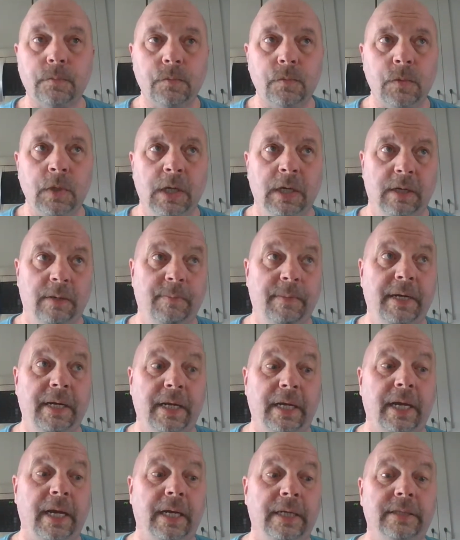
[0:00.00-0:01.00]
And in
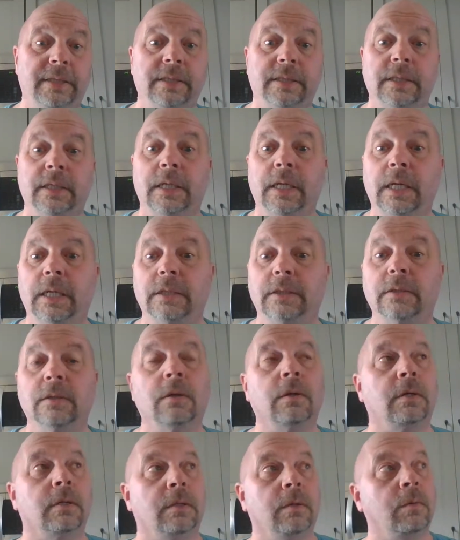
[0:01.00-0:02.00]
many cases, it is.
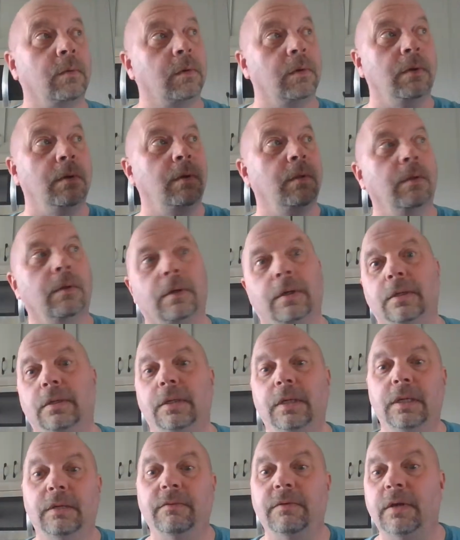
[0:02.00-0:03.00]
Look at the world, look at
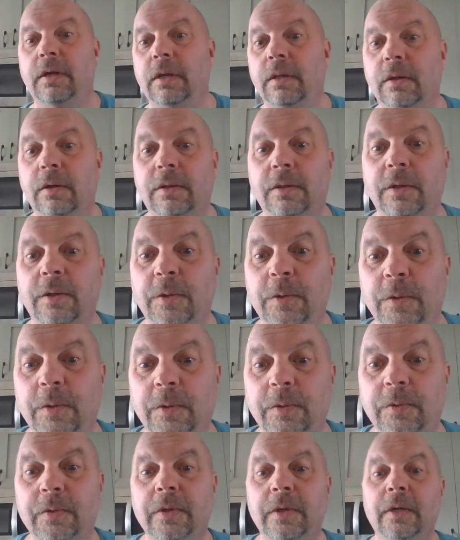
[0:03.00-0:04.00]
TV, look at the
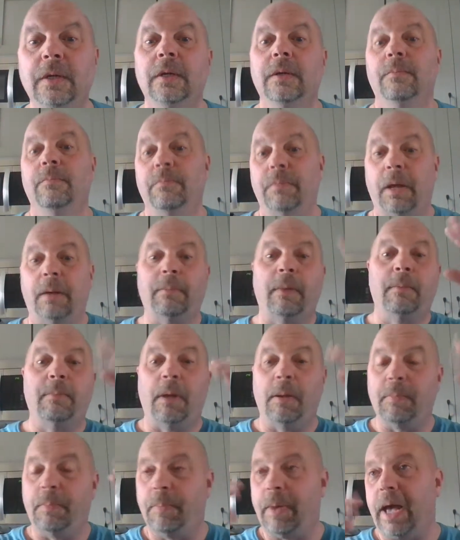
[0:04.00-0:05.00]
news,
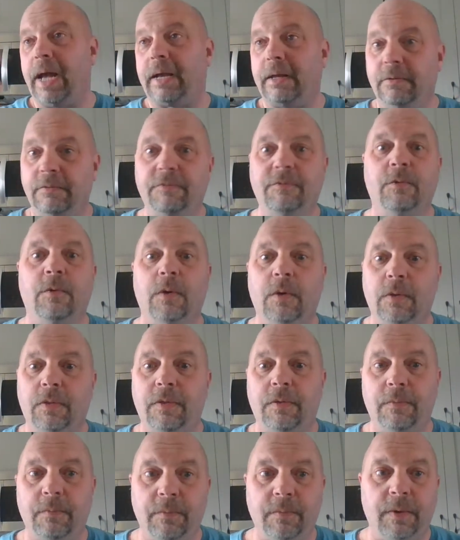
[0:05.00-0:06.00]
that back and
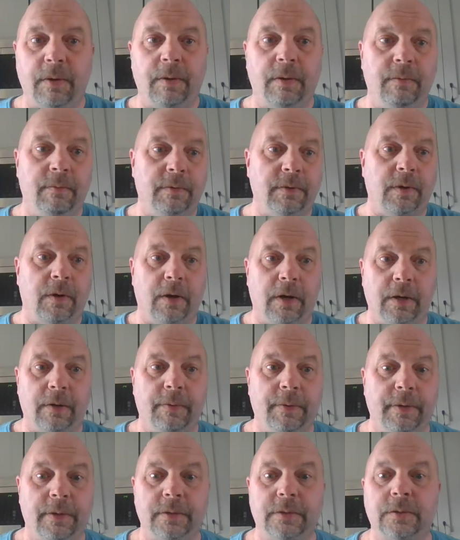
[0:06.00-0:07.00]
forth, everyone
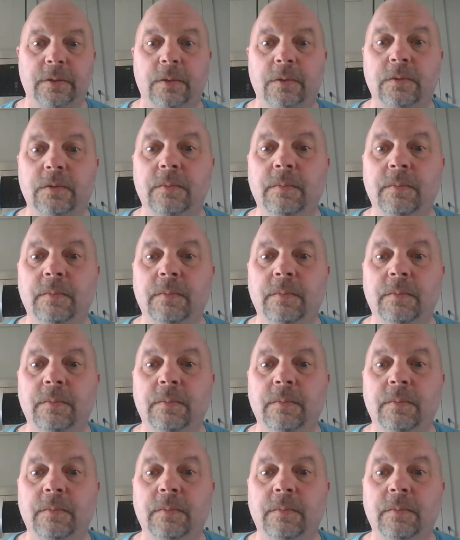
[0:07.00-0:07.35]
arguing on social